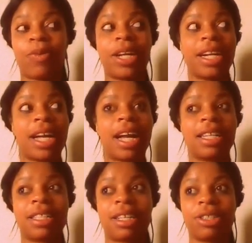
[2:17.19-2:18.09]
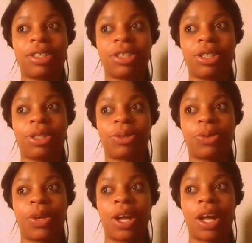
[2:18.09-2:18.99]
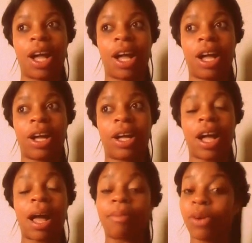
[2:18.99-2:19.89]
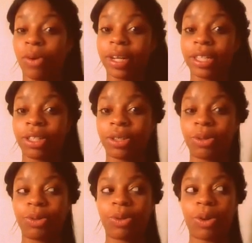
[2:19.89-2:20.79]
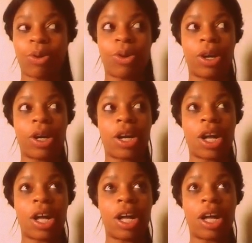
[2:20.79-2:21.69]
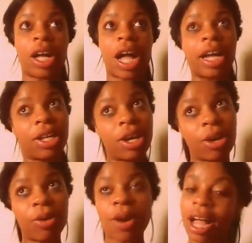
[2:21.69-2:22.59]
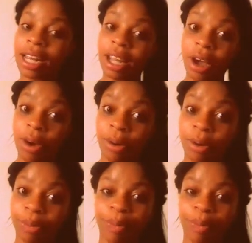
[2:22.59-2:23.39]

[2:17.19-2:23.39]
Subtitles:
When a guy tells you, I'm going to, or I know,